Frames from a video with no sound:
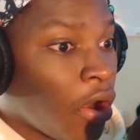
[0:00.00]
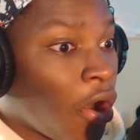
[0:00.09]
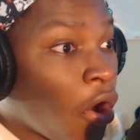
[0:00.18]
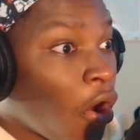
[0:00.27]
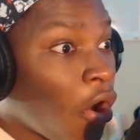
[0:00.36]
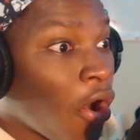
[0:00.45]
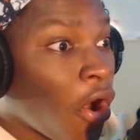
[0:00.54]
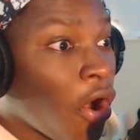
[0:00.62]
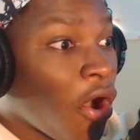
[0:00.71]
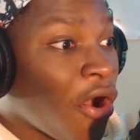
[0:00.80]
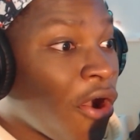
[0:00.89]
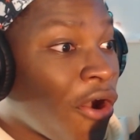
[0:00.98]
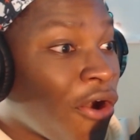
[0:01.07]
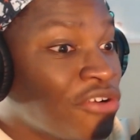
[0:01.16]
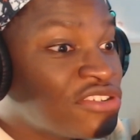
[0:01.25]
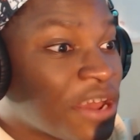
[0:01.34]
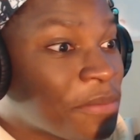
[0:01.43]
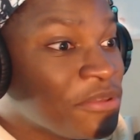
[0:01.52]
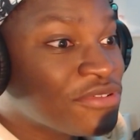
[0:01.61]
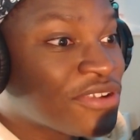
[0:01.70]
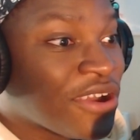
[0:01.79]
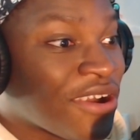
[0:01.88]
Oh,
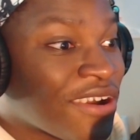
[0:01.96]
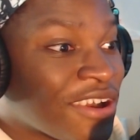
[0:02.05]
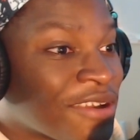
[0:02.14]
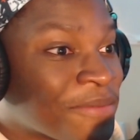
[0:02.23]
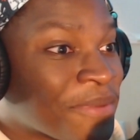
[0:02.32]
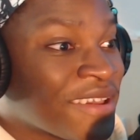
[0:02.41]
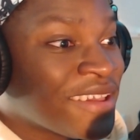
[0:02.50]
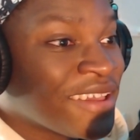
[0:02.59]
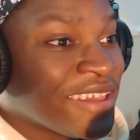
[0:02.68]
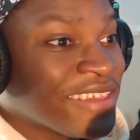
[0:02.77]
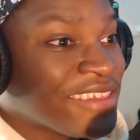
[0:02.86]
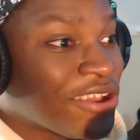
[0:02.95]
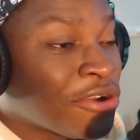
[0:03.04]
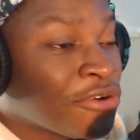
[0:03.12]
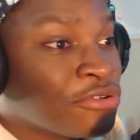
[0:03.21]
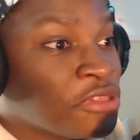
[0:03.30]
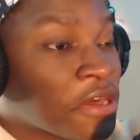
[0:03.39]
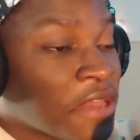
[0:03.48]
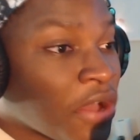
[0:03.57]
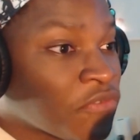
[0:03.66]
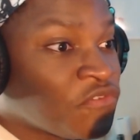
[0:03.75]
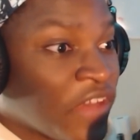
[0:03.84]
W Garp. Yo, look
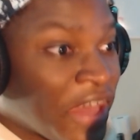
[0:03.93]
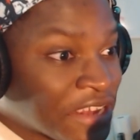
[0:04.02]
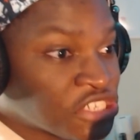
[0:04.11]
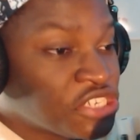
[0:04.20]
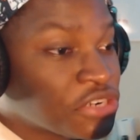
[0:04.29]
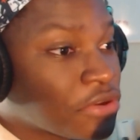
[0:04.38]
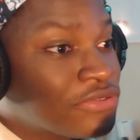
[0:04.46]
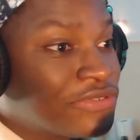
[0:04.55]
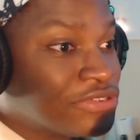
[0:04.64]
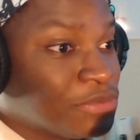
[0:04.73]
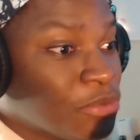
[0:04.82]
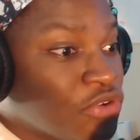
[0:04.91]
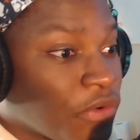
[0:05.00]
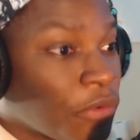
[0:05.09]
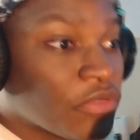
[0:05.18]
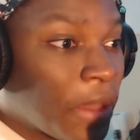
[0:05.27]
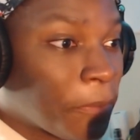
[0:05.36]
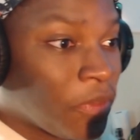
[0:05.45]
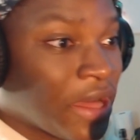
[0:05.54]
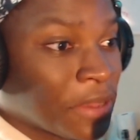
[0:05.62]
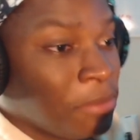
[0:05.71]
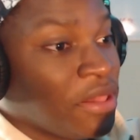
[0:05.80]
how fast Shiryu was moving with that
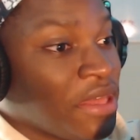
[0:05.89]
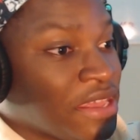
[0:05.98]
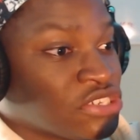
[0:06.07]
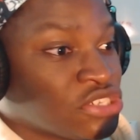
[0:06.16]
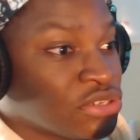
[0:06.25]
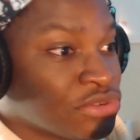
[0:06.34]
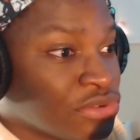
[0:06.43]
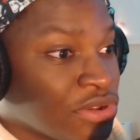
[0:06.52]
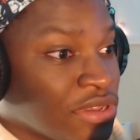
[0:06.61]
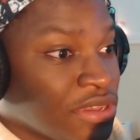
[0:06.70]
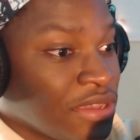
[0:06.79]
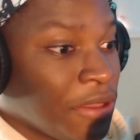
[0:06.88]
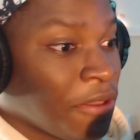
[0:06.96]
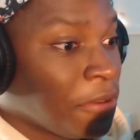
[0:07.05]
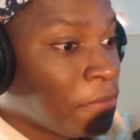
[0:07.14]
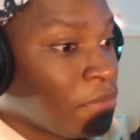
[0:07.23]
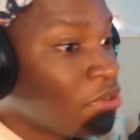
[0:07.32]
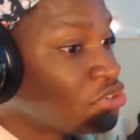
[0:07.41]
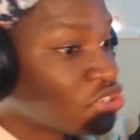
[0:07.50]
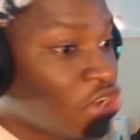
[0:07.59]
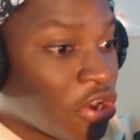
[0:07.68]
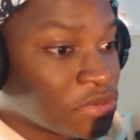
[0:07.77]
black blade, too.
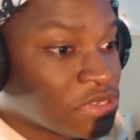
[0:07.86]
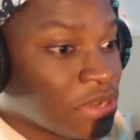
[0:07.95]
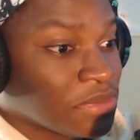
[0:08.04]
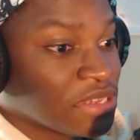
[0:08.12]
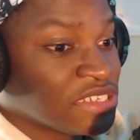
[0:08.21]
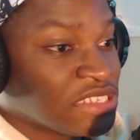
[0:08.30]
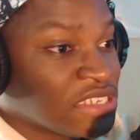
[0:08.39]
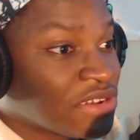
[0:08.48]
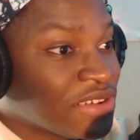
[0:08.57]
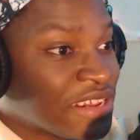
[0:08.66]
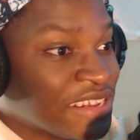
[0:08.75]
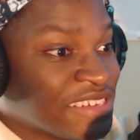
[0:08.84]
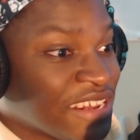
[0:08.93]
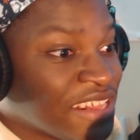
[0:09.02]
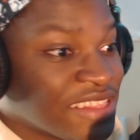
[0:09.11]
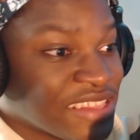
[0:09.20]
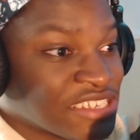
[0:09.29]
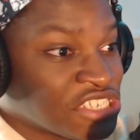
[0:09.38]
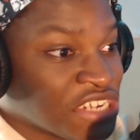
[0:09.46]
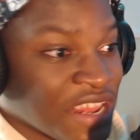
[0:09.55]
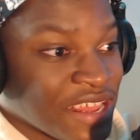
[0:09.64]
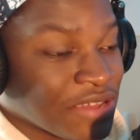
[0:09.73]
Here's Garp, something serious in the
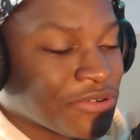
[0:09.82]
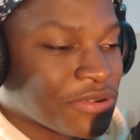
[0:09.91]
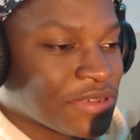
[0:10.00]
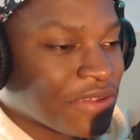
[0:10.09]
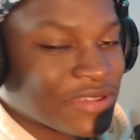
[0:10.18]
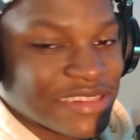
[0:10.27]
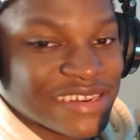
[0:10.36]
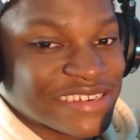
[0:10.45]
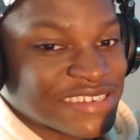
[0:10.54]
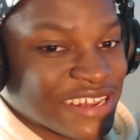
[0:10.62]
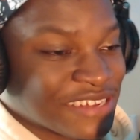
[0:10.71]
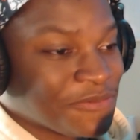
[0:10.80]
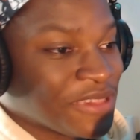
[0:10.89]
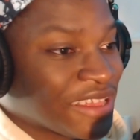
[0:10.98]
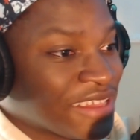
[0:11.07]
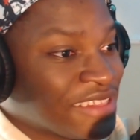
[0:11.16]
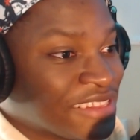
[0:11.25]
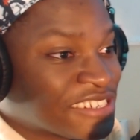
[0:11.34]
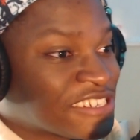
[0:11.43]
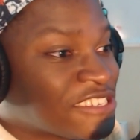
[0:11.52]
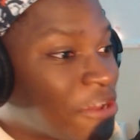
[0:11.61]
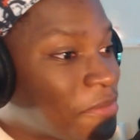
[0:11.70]
chest. Well, not really in the chest, but like in the
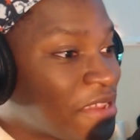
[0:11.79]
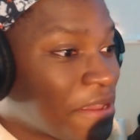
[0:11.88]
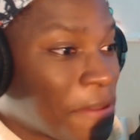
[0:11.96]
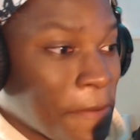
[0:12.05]
stomach.